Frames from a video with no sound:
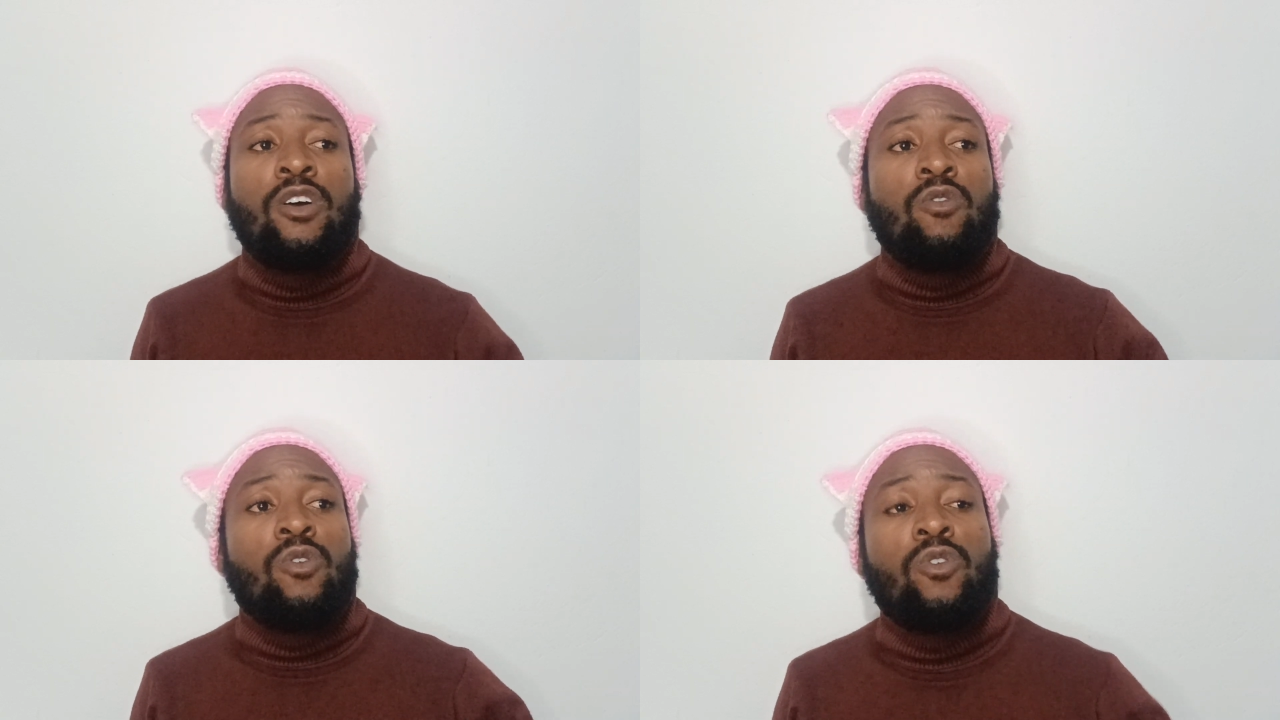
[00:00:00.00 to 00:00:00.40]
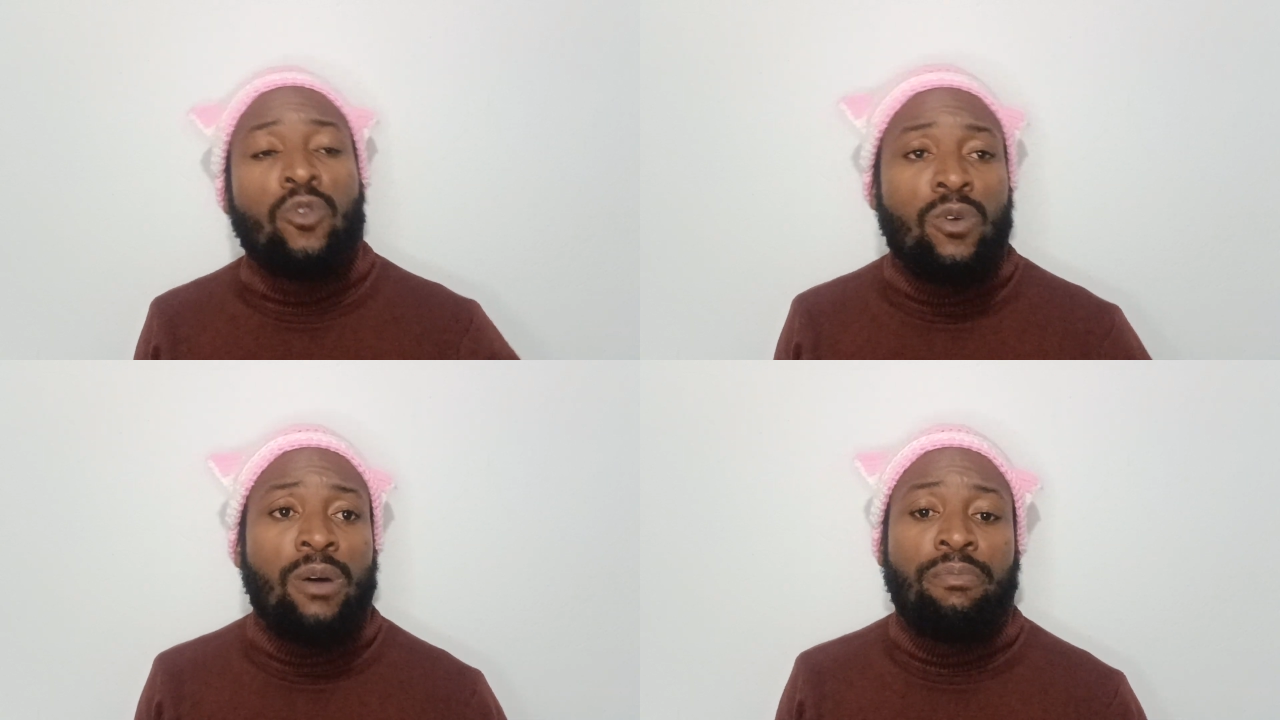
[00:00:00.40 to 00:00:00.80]
who
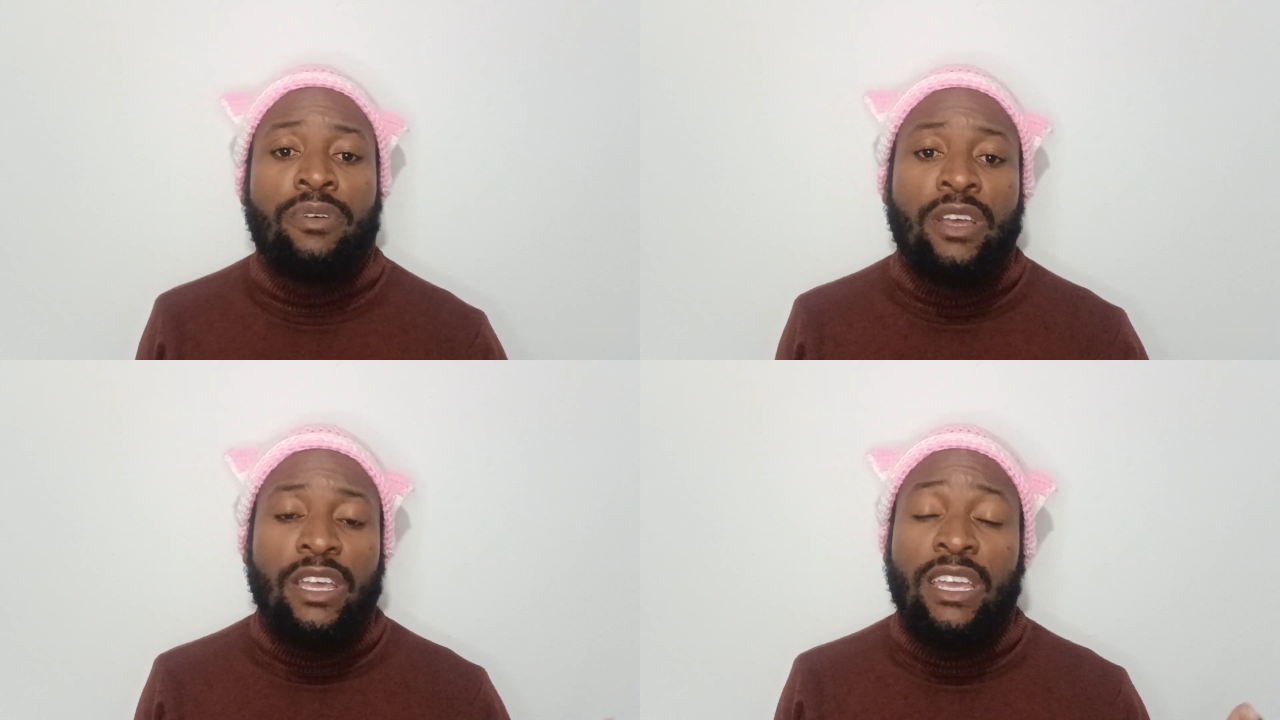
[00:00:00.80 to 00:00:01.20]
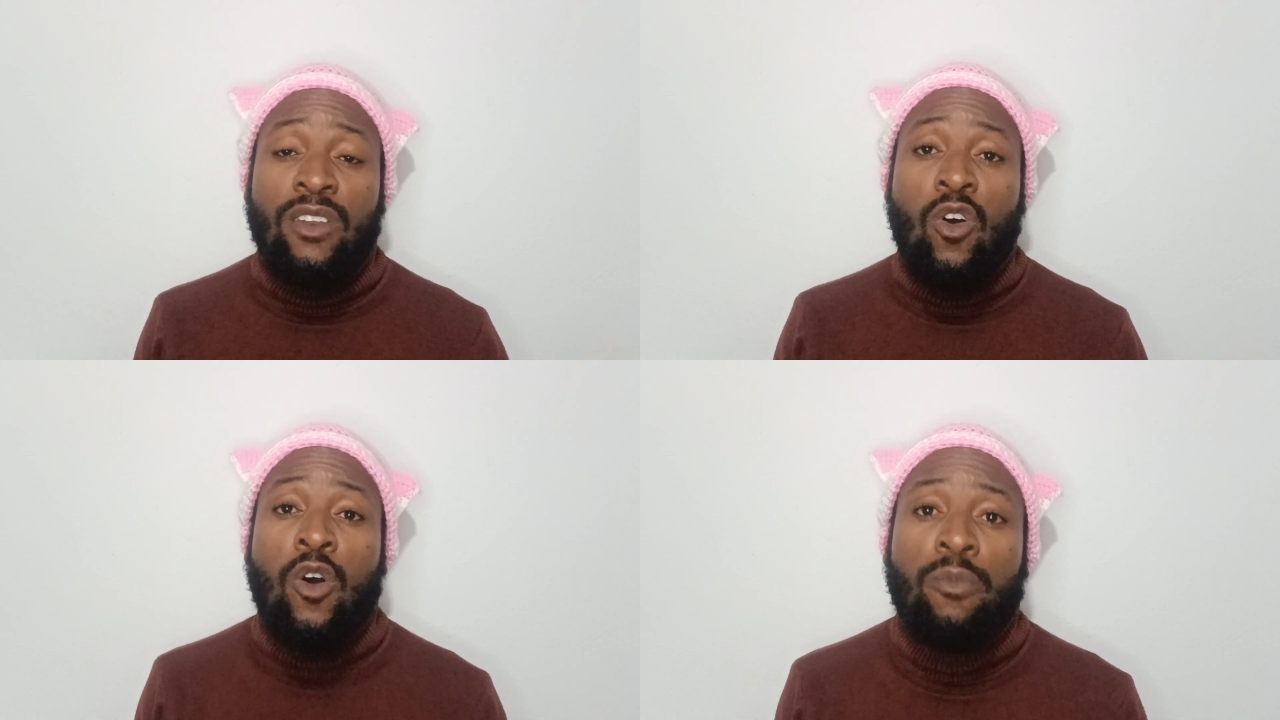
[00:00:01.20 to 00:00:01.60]
grew up in
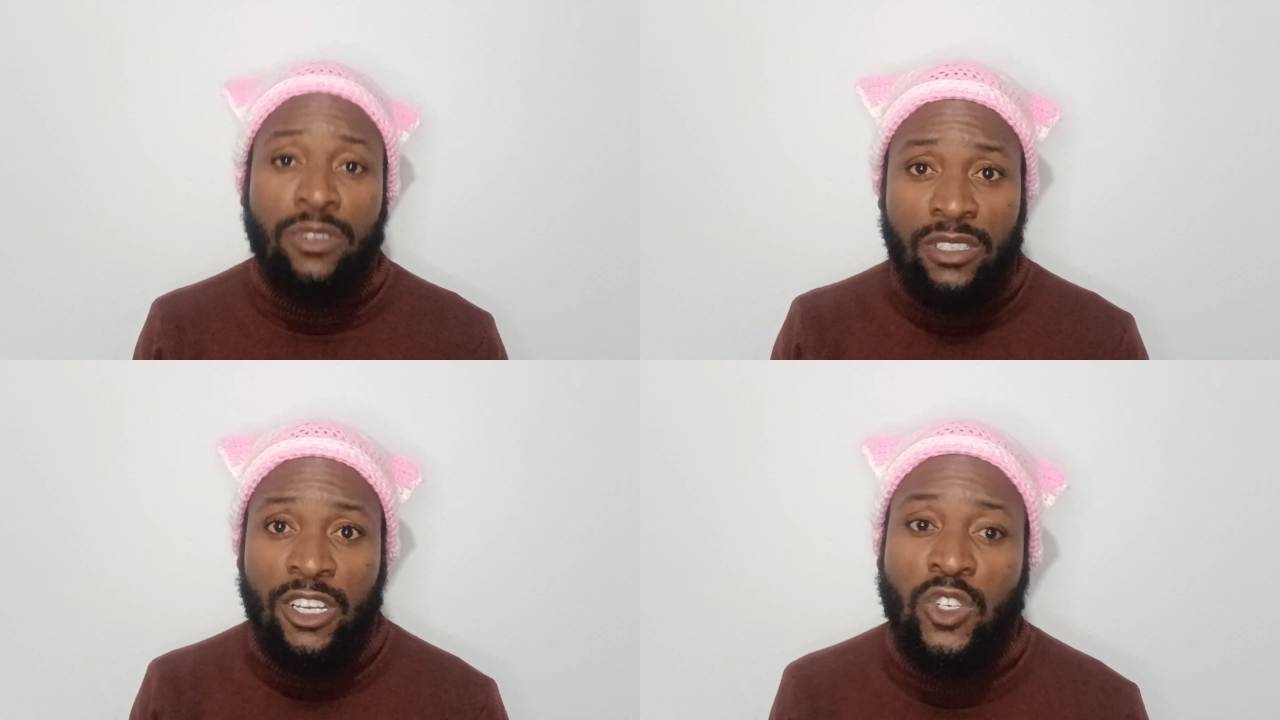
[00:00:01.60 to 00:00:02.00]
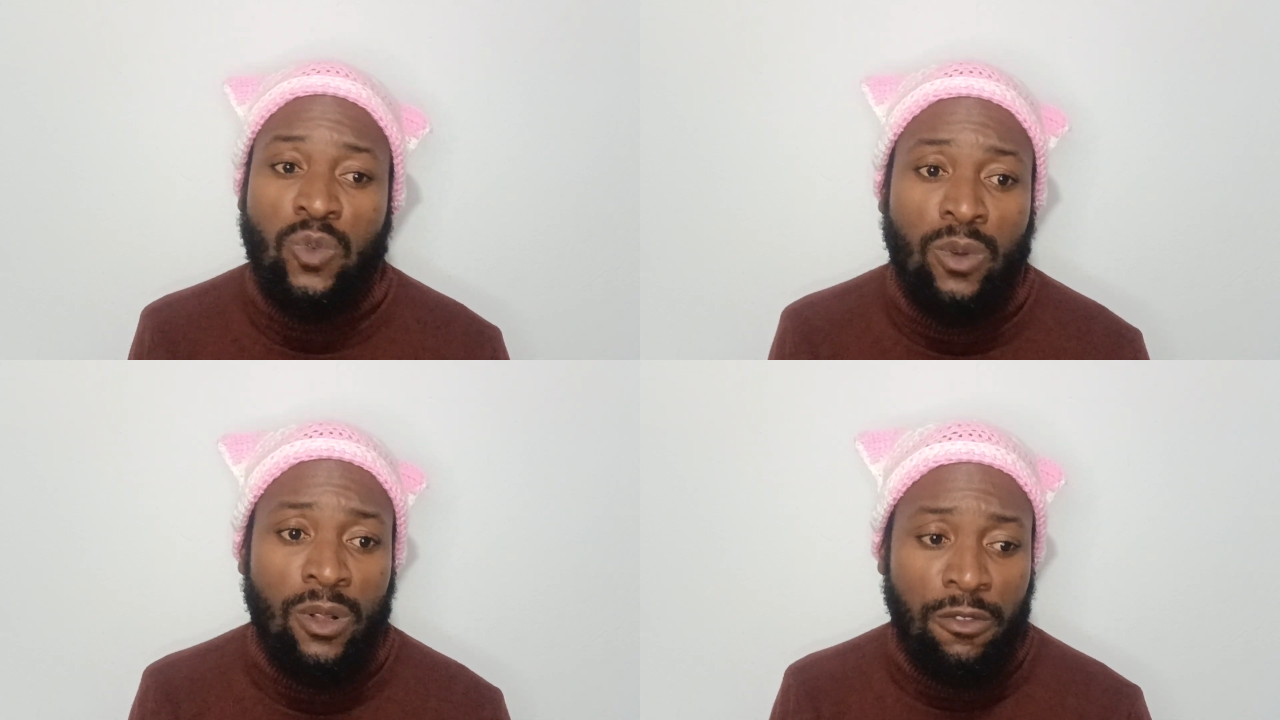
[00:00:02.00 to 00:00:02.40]

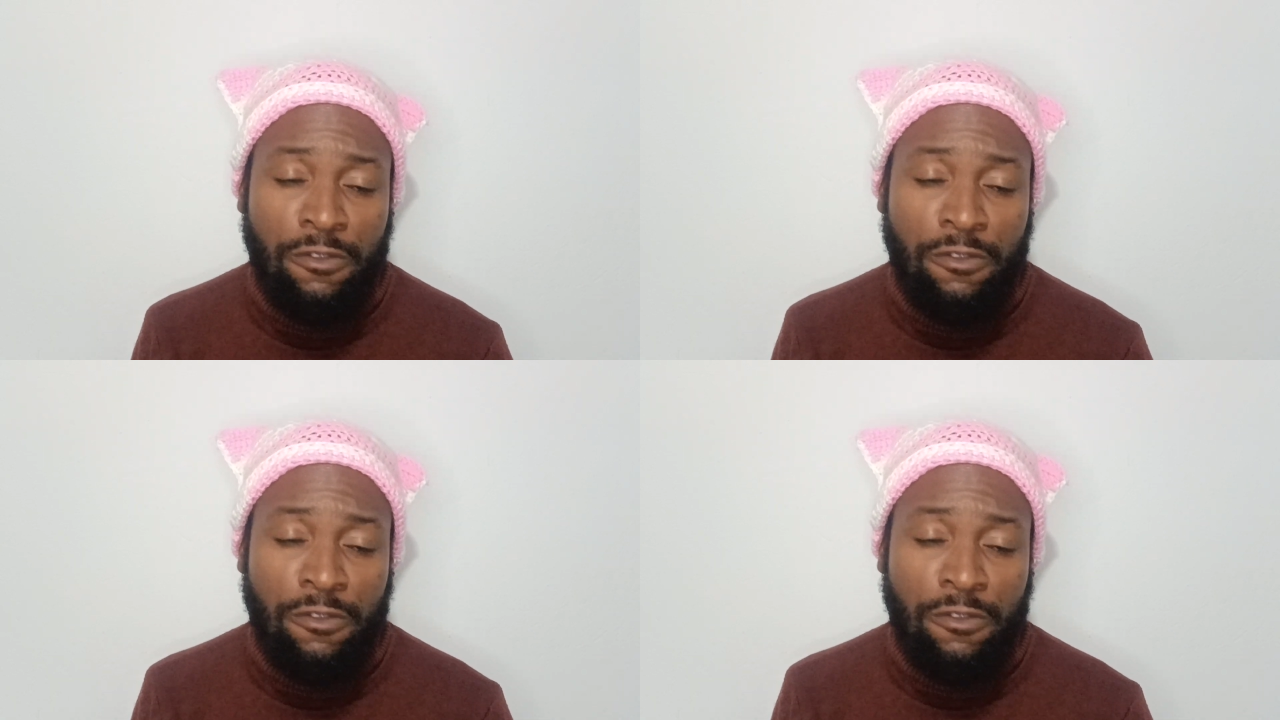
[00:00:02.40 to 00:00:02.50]
homosexual